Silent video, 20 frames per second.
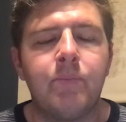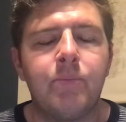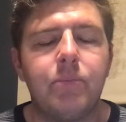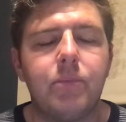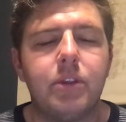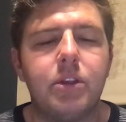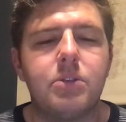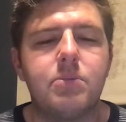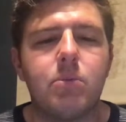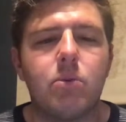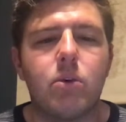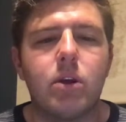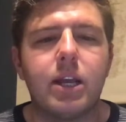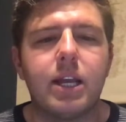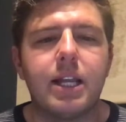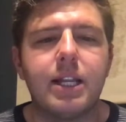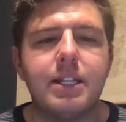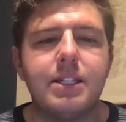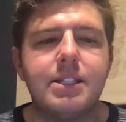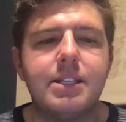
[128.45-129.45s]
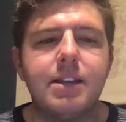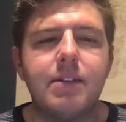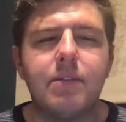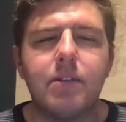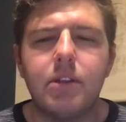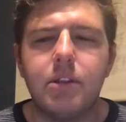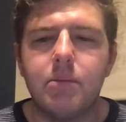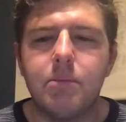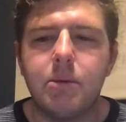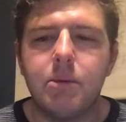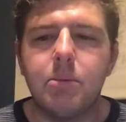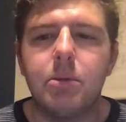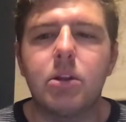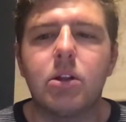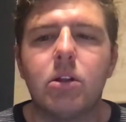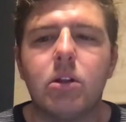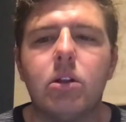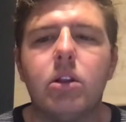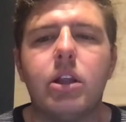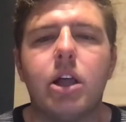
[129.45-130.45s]
this morning, it's different than
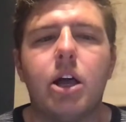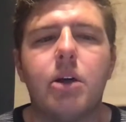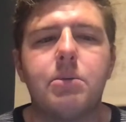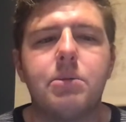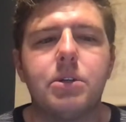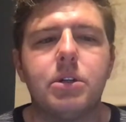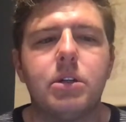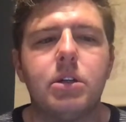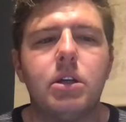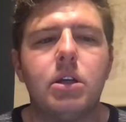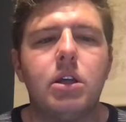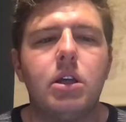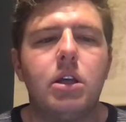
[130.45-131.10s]
biblical adoption.